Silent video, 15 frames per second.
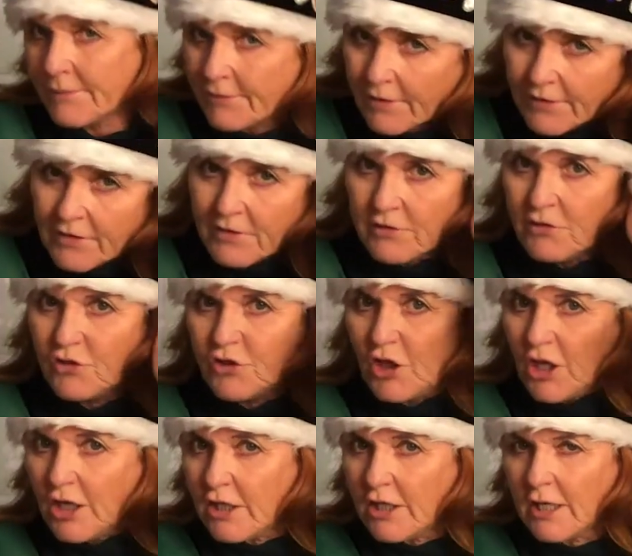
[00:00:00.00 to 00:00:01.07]
Rather
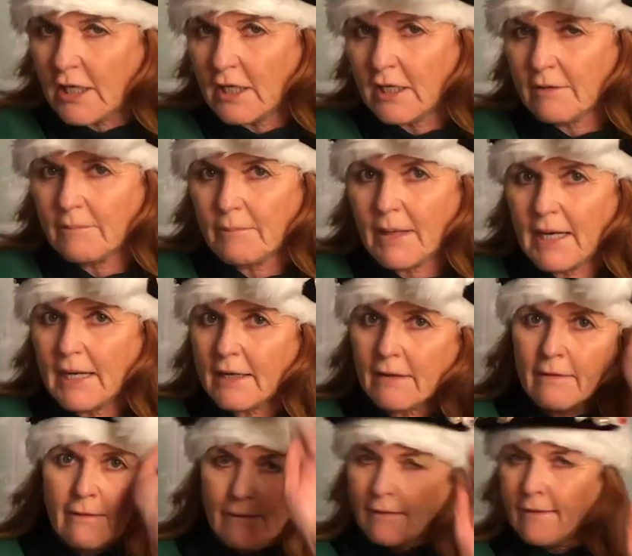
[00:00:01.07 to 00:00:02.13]
cheeky than my little